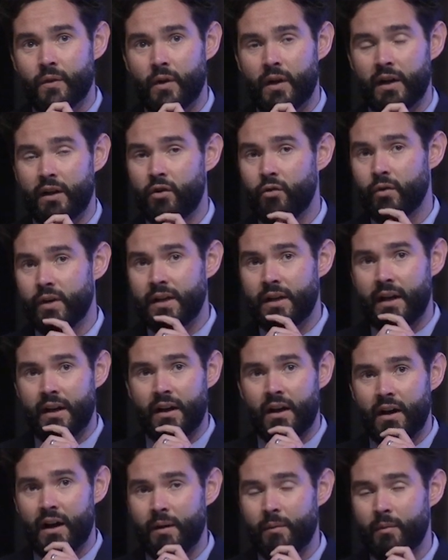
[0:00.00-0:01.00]
incre- and
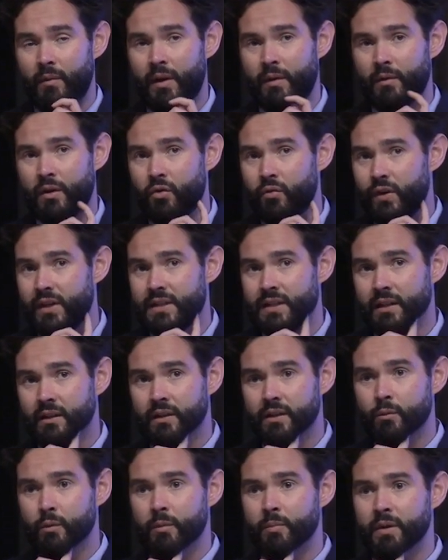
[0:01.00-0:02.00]
I,
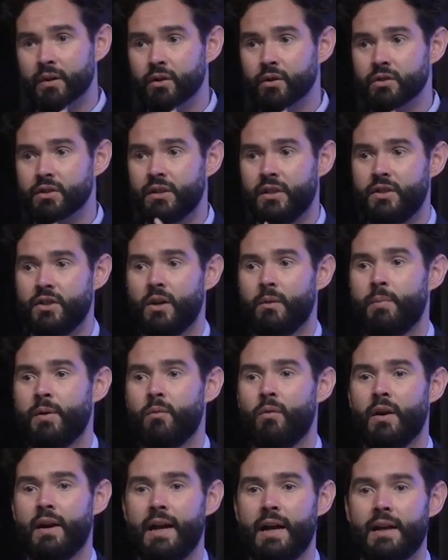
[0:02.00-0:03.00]
increasingly, we've been using
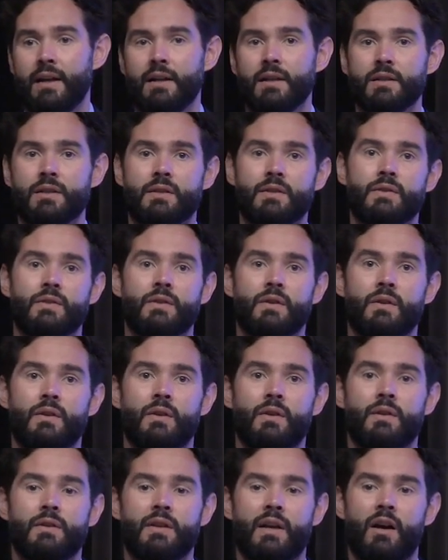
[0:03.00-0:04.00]
GLP-1 agonists
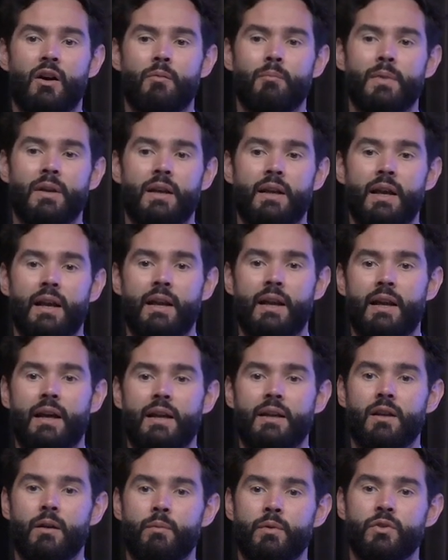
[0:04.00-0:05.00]
to help mitigate
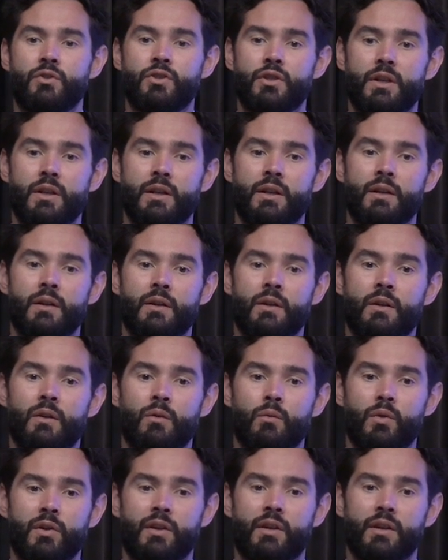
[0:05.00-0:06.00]
AIWG
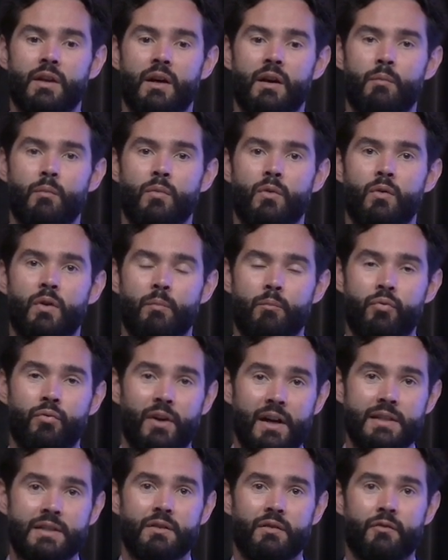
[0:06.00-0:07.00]
with um,
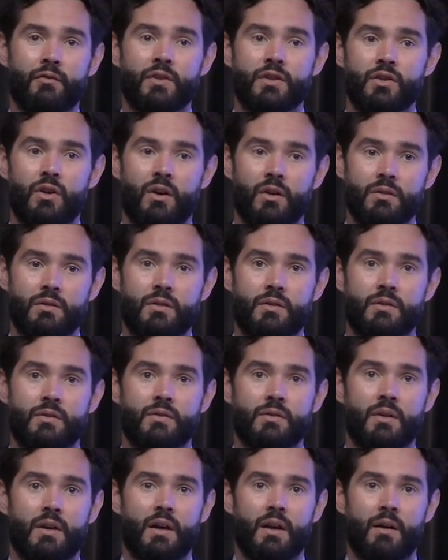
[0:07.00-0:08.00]
impressive
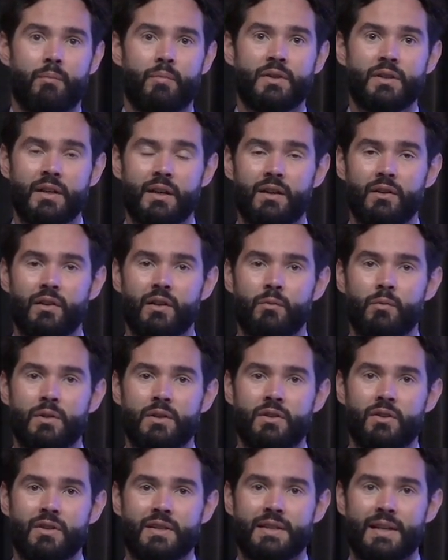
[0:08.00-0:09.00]
results, uh, particularly with
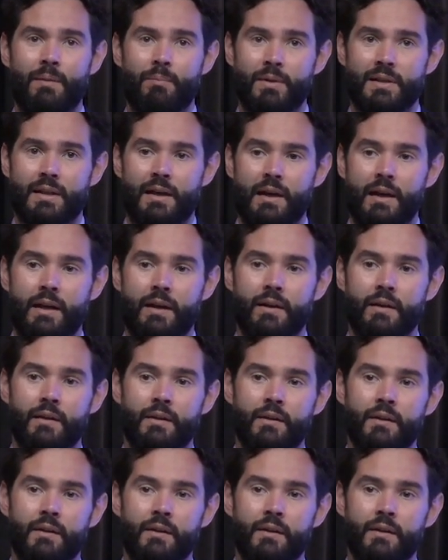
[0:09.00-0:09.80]
tirzepatide.